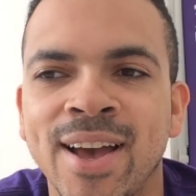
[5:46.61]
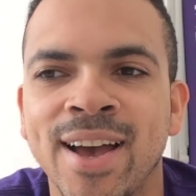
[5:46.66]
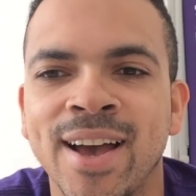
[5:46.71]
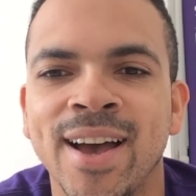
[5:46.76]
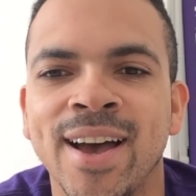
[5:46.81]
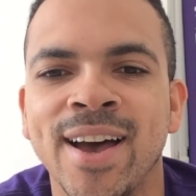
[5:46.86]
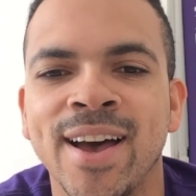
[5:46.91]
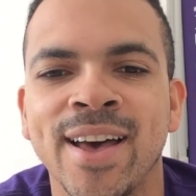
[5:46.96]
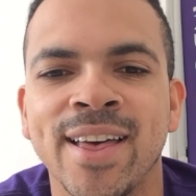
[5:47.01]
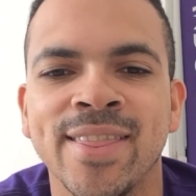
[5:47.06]

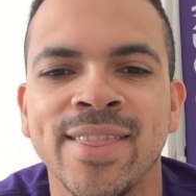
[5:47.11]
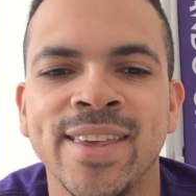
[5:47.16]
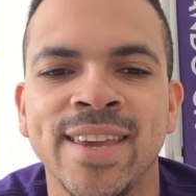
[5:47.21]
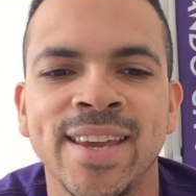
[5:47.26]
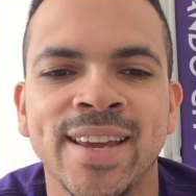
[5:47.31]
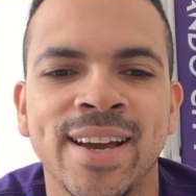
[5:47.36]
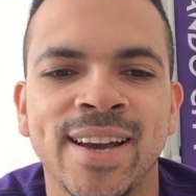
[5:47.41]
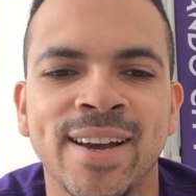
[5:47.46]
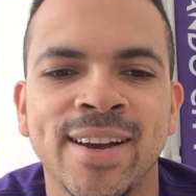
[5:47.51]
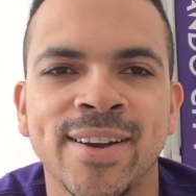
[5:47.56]

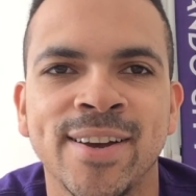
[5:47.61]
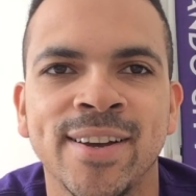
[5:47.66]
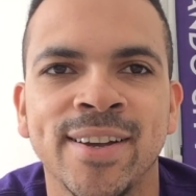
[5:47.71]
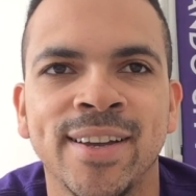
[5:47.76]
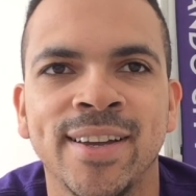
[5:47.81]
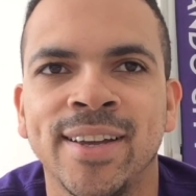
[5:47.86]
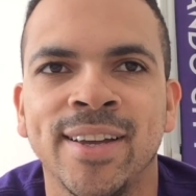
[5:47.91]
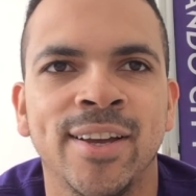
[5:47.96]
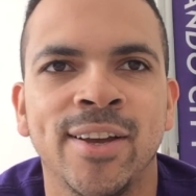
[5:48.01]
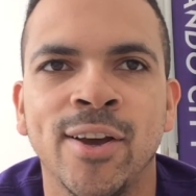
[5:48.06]
The
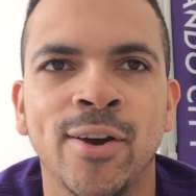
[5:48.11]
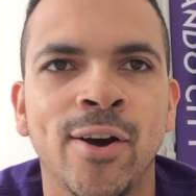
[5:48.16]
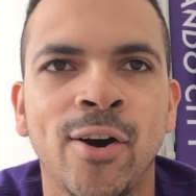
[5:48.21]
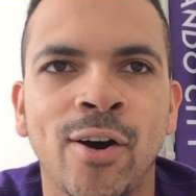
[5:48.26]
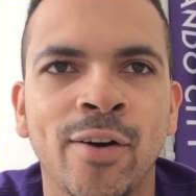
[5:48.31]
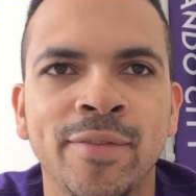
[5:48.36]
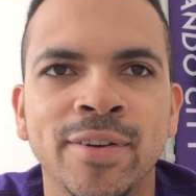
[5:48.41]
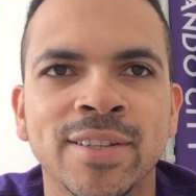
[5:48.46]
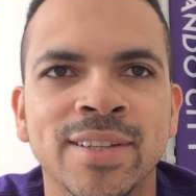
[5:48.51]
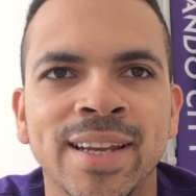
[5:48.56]

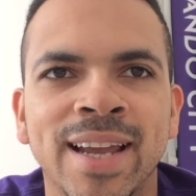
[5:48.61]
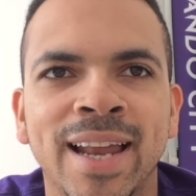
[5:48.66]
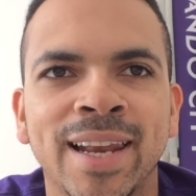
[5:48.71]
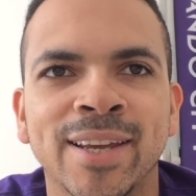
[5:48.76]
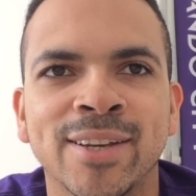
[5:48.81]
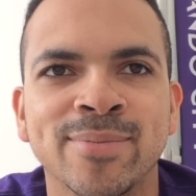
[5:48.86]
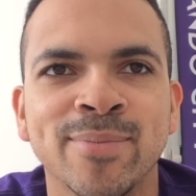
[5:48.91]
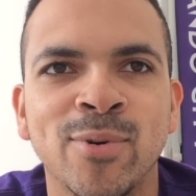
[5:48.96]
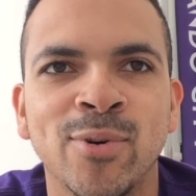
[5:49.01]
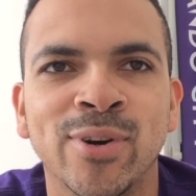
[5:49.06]
Obviously
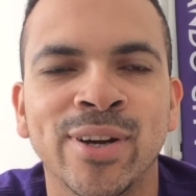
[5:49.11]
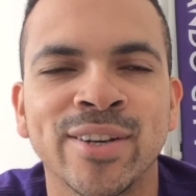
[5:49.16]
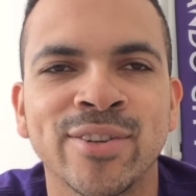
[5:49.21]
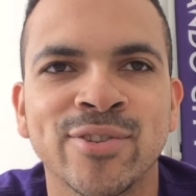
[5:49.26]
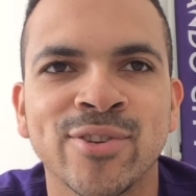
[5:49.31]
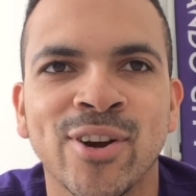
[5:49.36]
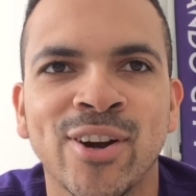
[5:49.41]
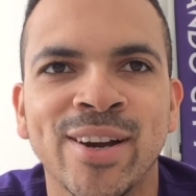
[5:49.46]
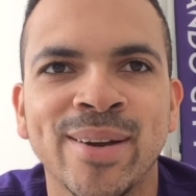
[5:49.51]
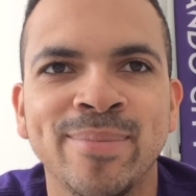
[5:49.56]
Alex Morgan
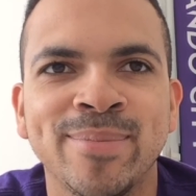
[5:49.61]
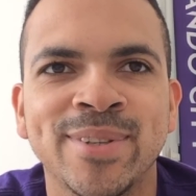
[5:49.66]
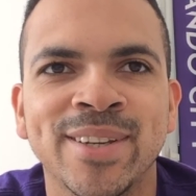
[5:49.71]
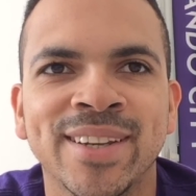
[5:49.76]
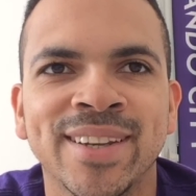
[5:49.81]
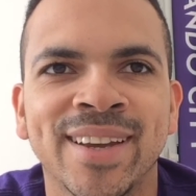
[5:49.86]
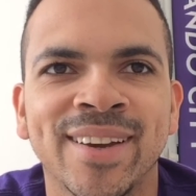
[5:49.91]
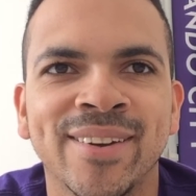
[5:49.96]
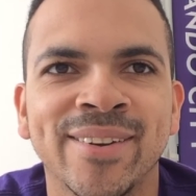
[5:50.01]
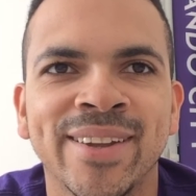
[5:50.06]
jibes,
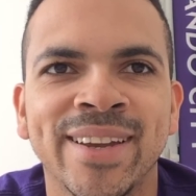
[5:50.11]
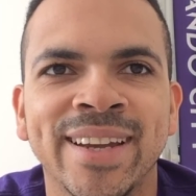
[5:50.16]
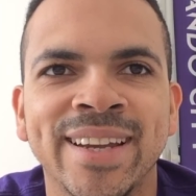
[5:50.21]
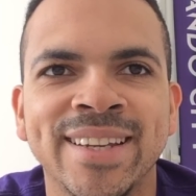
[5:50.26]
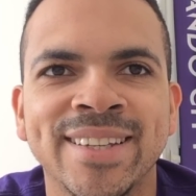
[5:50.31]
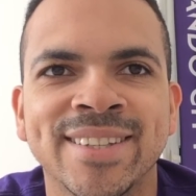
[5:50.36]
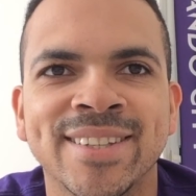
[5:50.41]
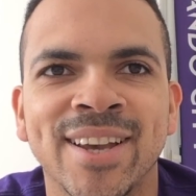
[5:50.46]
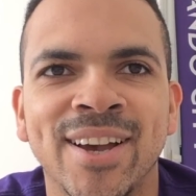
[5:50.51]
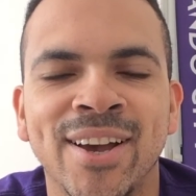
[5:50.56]
that
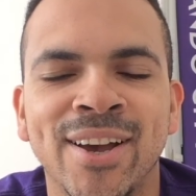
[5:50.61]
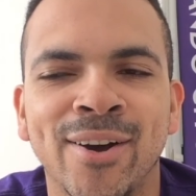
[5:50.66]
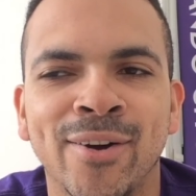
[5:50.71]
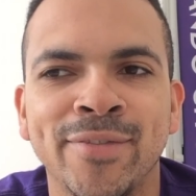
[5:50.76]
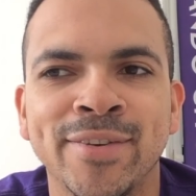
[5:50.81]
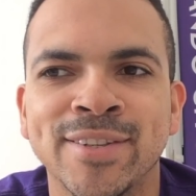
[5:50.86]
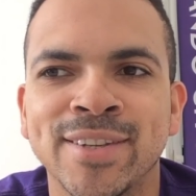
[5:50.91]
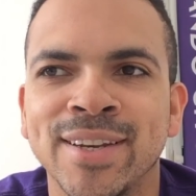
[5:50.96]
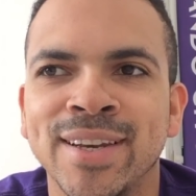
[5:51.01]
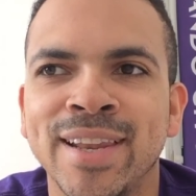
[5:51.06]
he's
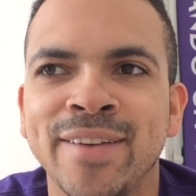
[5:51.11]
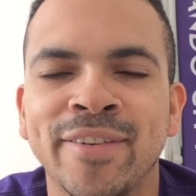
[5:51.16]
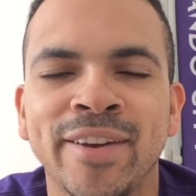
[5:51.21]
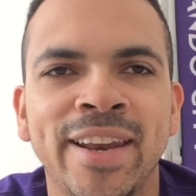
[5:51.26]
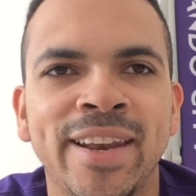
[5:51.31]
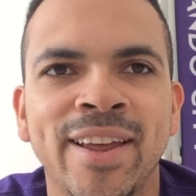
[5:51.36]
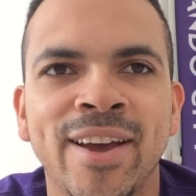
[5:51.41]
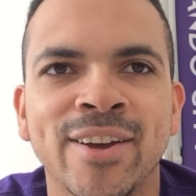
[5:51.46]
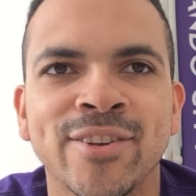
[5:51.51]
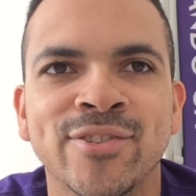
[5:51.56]
obviously
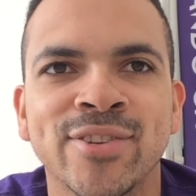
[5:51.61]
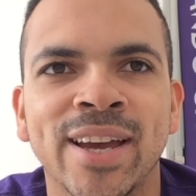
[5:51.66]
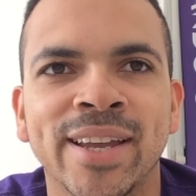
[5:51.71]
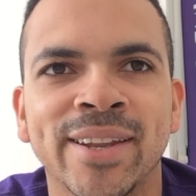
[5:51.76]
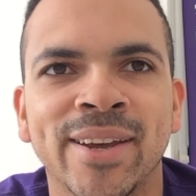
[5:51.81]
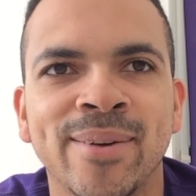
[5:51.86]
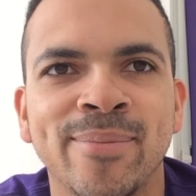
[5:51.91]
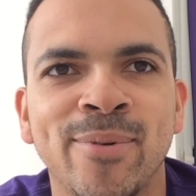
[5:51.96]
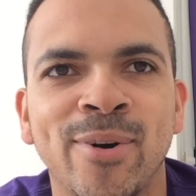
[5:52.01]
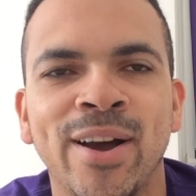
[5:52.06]
living in her
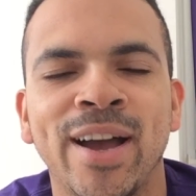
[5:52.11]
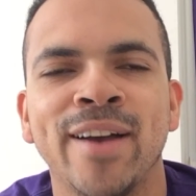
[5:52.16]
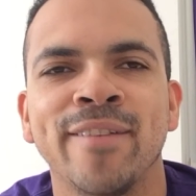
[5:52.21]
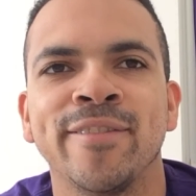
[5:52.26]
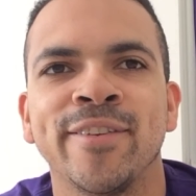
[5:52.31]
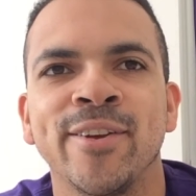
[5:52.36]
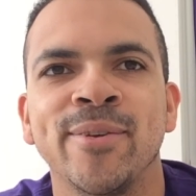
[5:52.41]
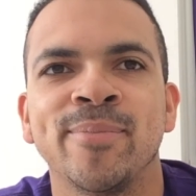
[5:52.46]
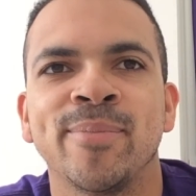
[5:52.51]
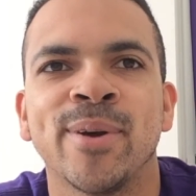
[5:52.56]
shadow and what have you.